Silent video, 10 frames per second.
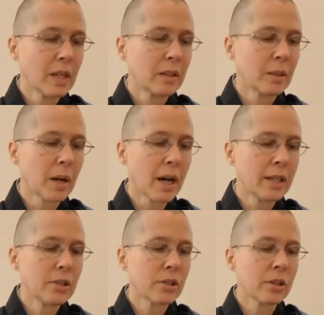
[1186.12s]
The body
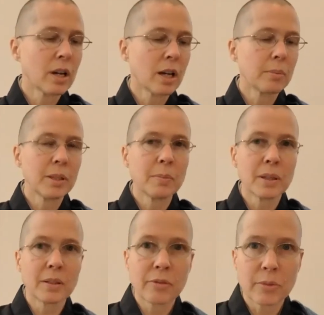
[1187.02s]
should not be
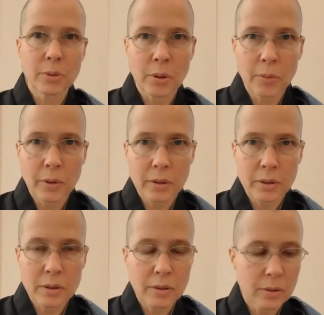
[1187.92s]
bent
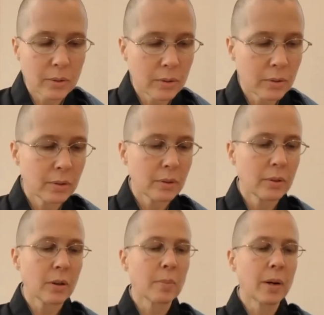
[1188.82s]
forward
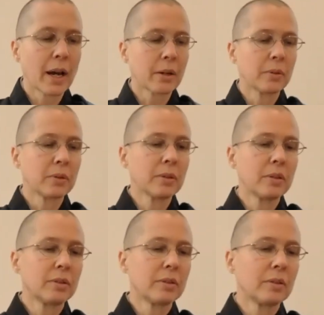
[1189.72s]
or backward.
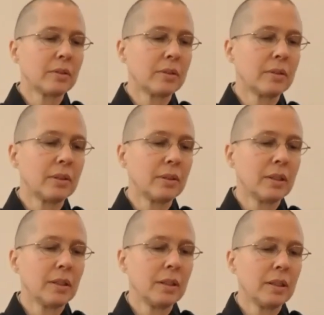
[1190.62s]

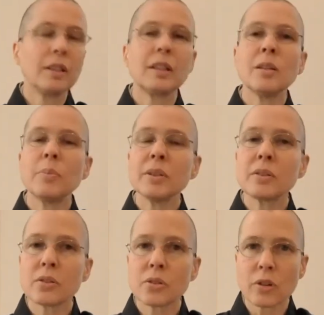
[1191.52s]
Keep it
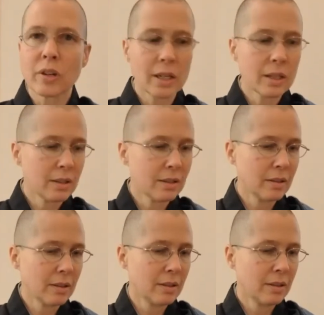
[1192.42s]
straight
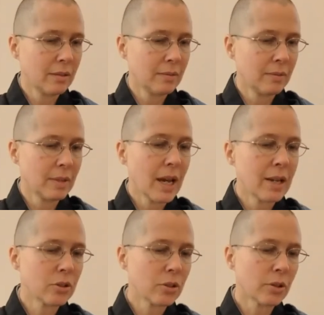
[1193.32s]

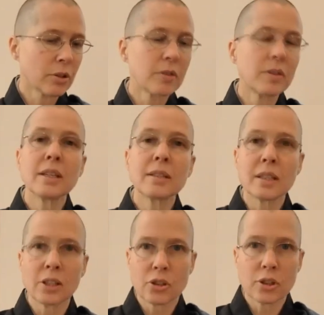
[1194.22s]
and turn the
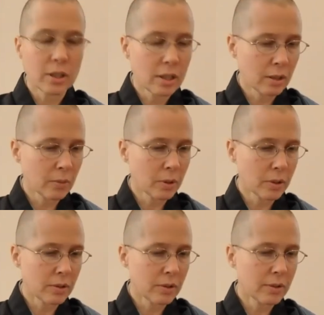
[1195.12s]
attention
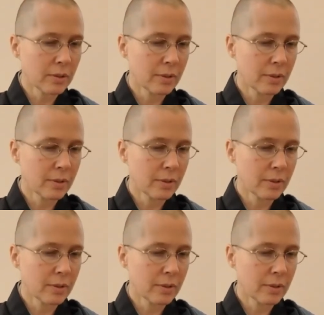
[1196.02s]
inwards.